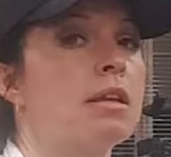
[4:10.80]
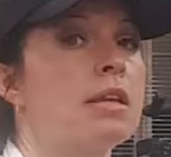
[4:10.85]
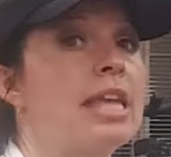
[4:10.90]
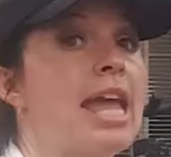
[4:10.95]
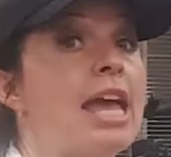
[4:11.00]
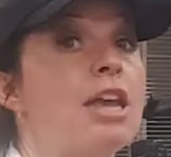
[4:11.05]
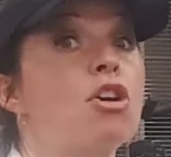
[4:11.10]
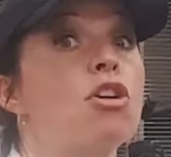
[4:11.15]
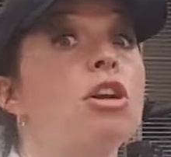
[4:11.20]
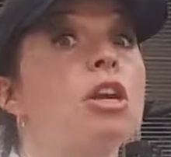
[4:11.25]

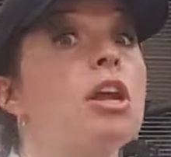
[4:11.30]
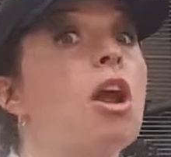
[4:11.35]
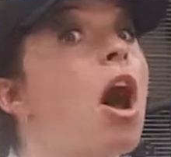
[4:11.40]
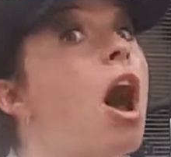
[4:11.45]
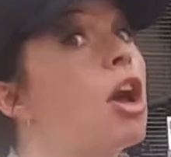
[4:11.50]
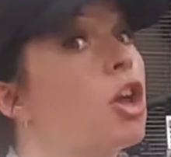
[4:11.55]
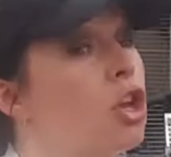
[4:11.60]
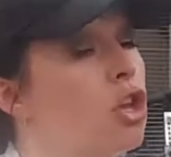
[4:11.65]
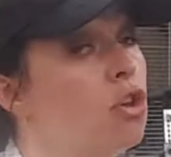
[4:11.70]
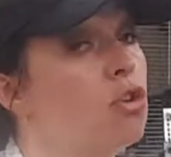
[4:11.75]
Yeah, you're in
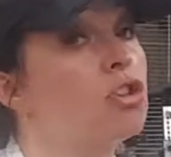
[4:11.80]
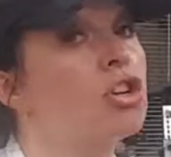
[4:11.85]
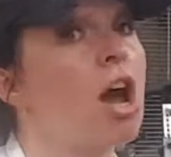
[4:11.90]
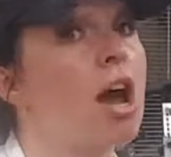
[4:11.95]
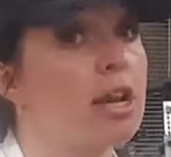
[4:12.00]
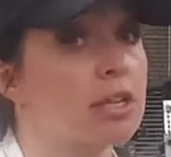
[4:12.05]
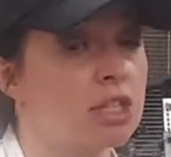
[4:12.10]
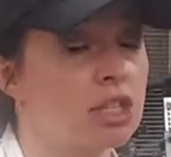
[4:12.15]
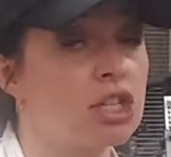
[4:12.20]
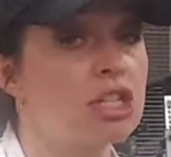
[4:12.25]
a huge
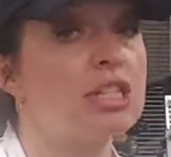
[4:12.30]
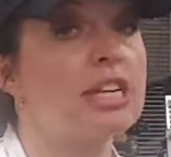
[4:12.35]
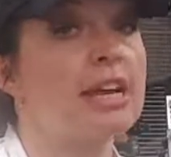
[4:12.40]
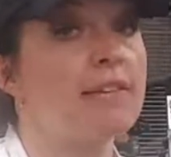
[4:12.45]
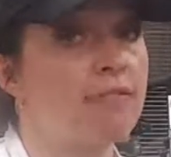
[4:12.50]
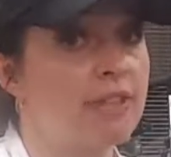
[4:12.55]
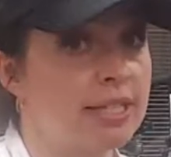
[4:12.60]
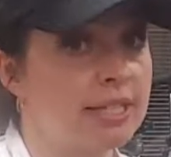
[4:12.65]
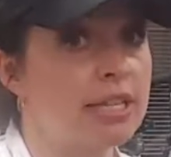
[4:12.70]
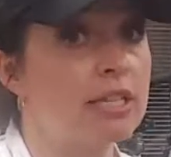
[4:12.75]
oxygen
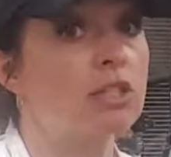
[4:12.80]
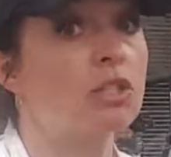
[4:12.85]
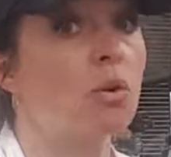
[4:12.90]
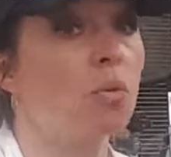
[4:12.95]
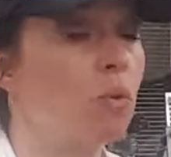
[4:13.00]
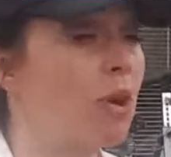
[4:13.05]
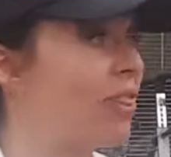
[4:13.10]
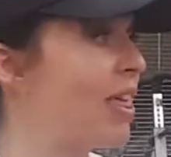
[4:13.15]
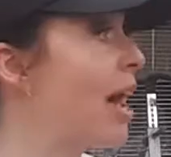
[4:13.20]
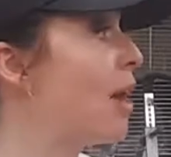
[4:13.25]
deficit, so
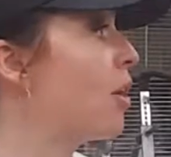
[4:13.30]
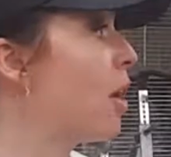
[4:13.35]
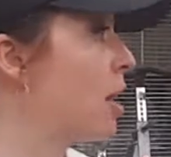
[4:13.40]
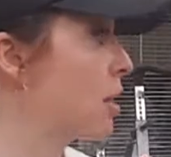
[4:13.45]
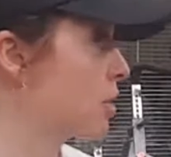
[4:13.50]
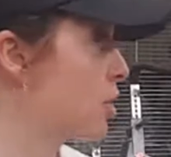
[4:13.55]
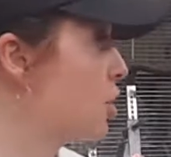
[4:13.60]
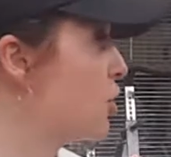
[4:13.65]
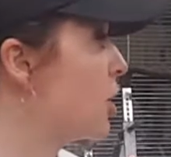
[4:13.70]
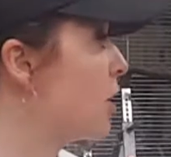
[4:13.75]
without
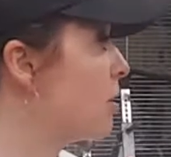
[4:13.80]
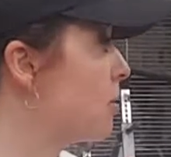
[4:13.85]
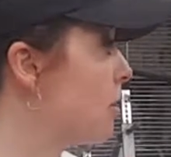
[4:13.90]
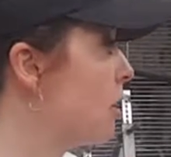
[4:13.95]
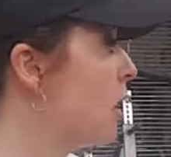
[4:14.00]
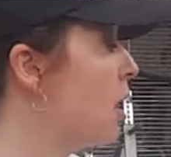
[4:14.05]
oxygen.